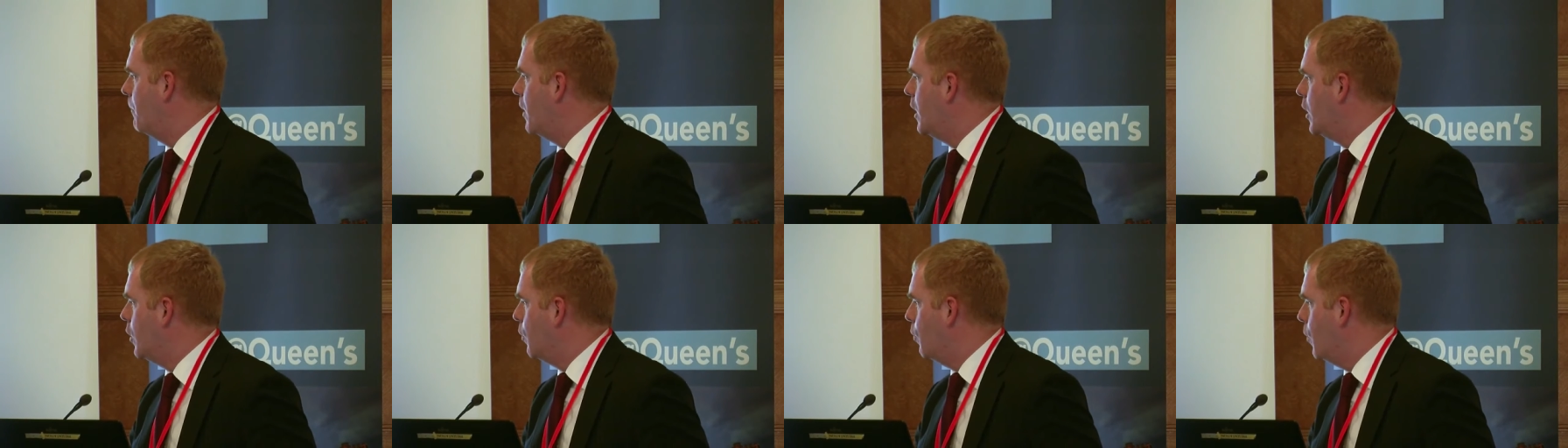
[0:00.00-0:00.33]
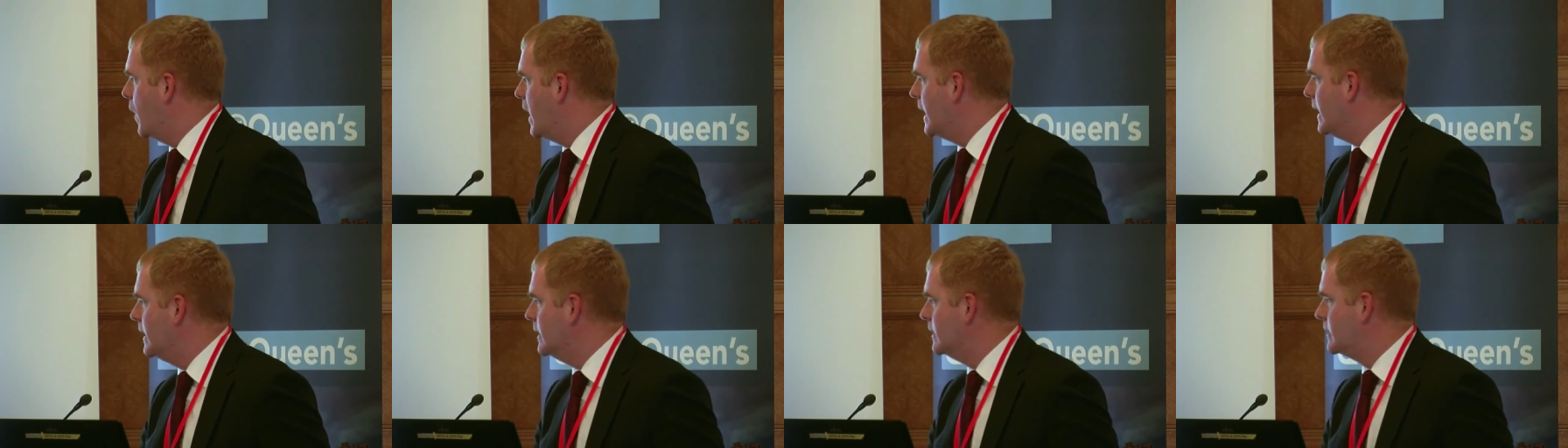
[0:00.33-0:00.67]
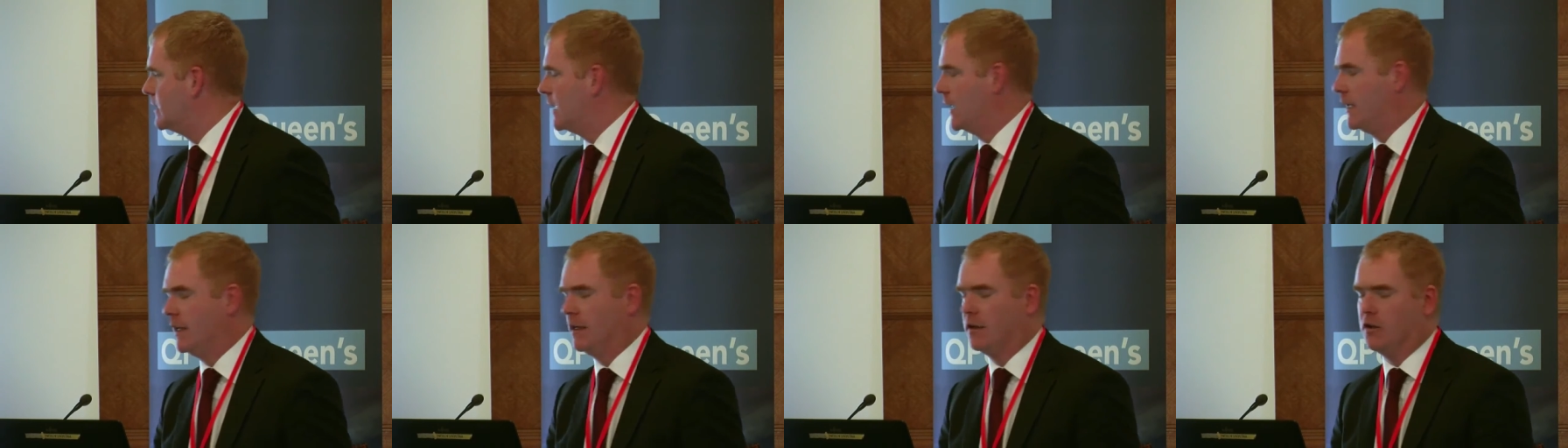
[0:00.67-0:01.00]
ways
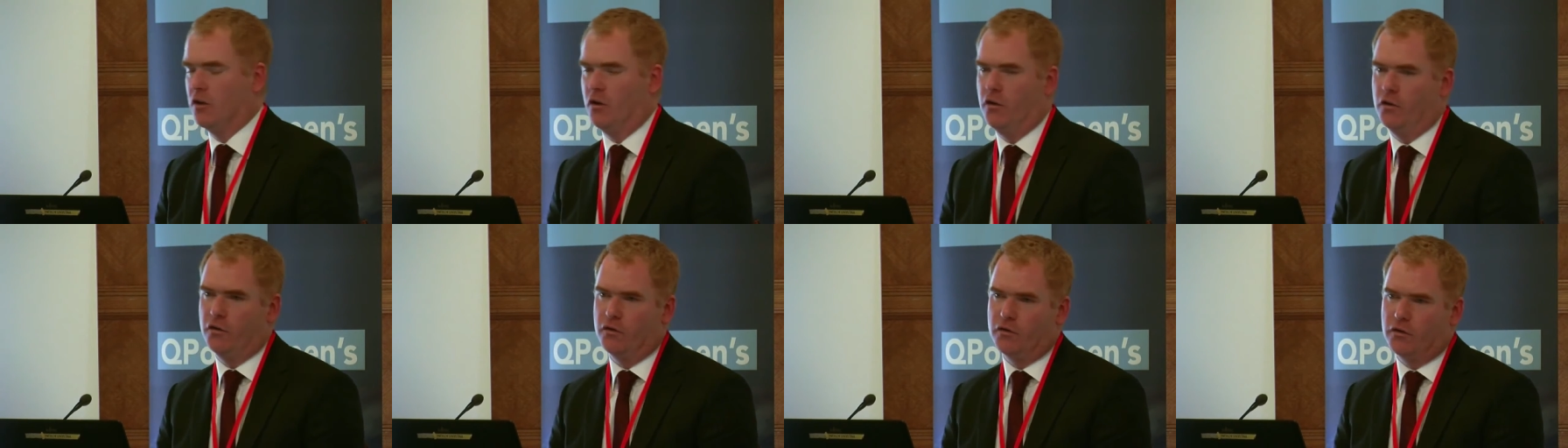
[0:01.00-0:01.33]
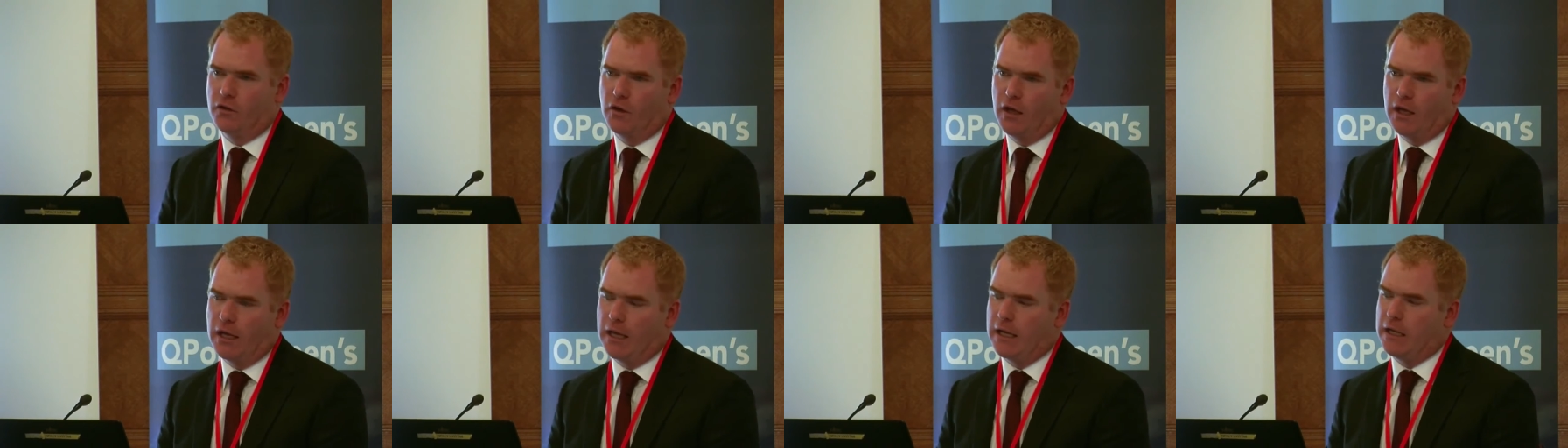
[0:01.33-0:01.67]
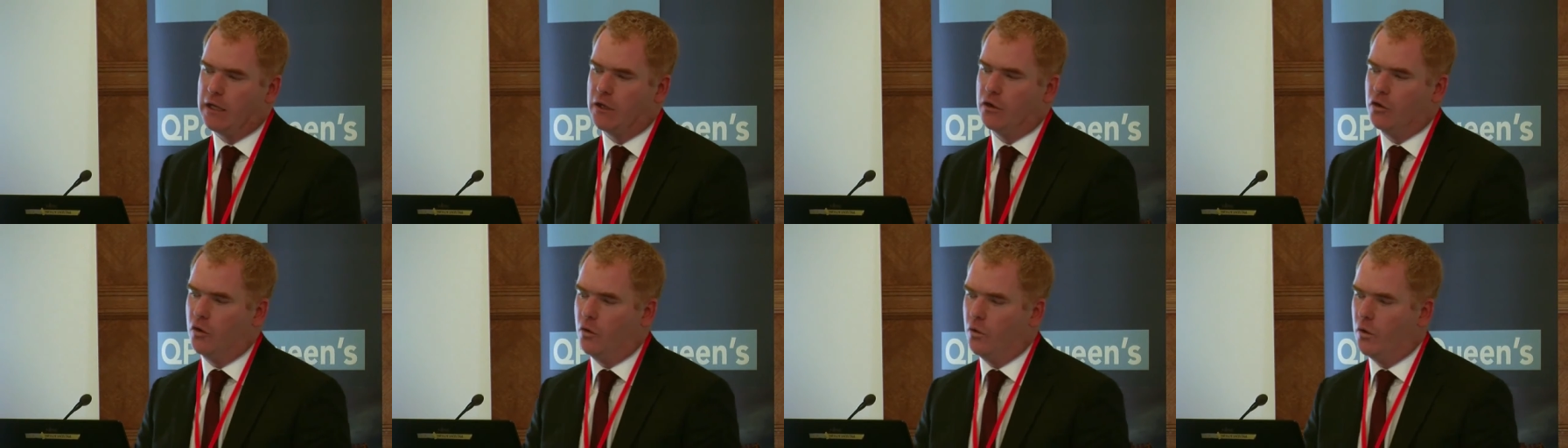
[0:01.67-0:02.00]
that it does,
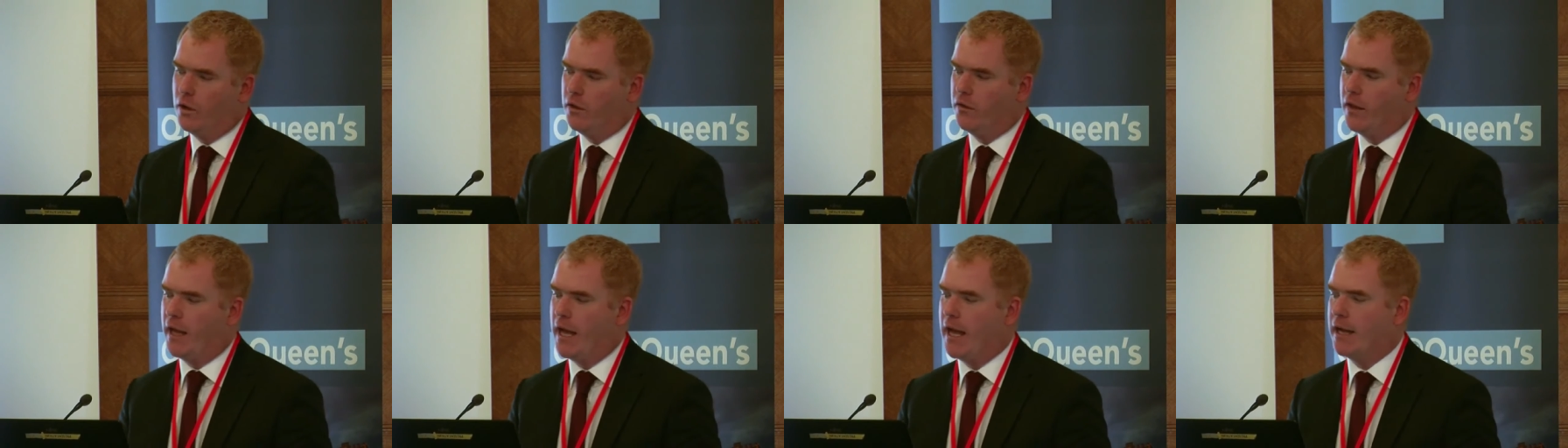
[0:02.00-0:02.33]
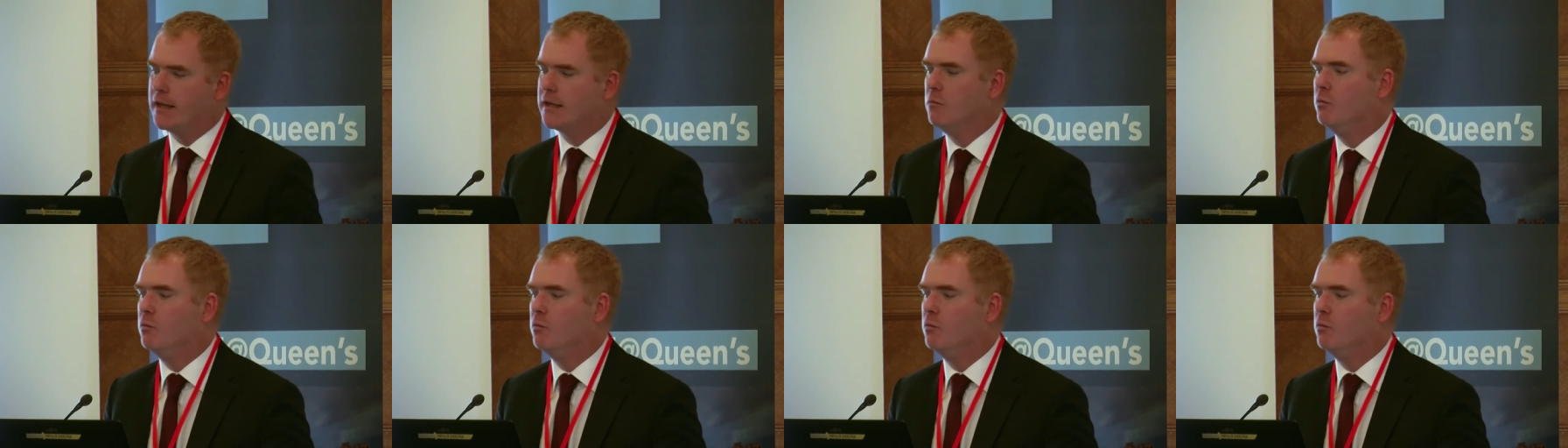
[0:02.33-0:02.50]
in that.